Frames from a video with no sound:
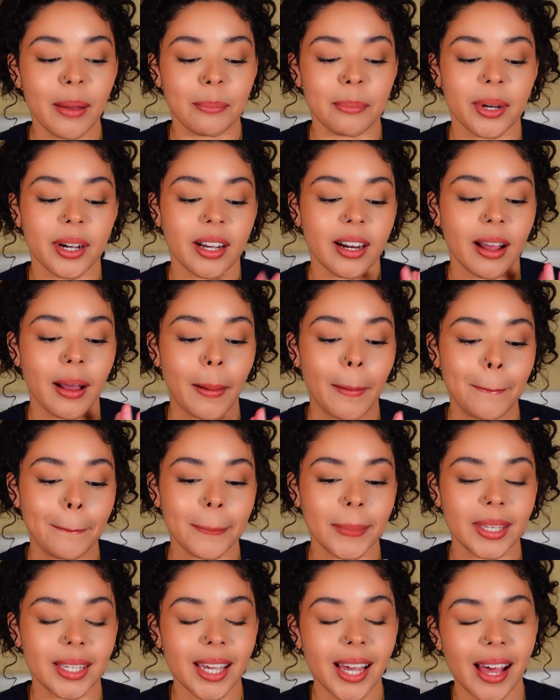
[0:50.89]
But
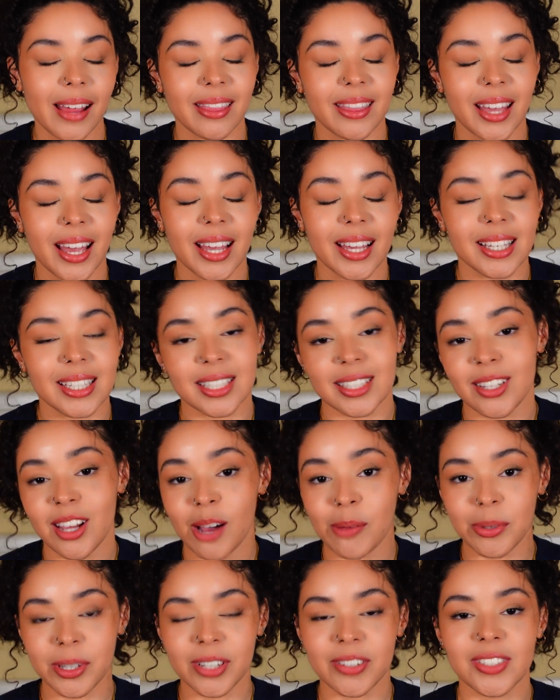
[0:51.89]
yeah, that is the
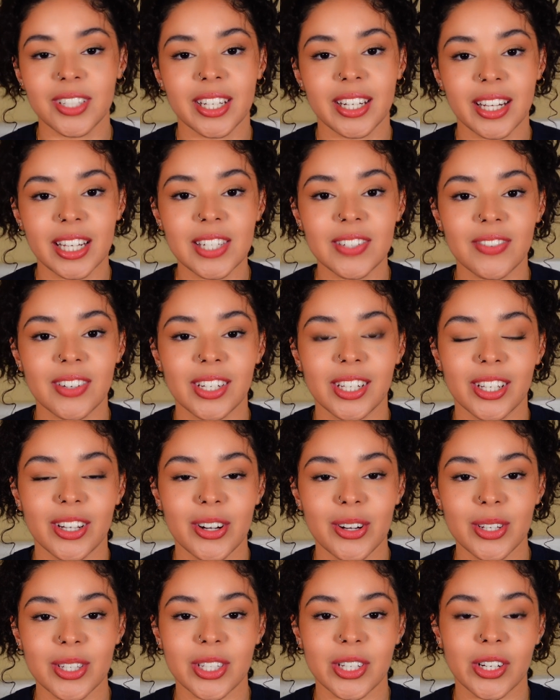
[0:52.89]
topic of today's
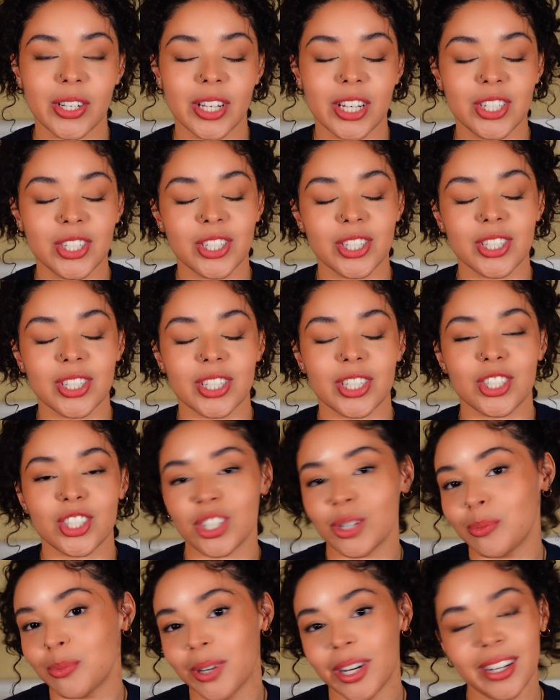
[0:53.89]
video. So let's just
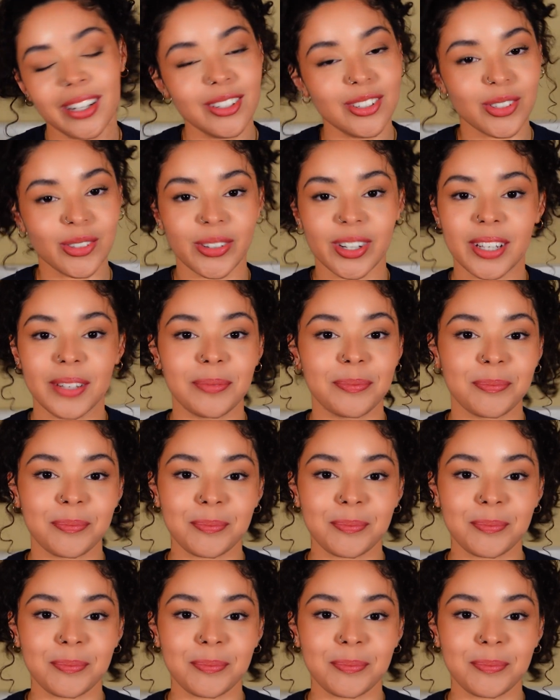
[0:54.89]
jump right into it.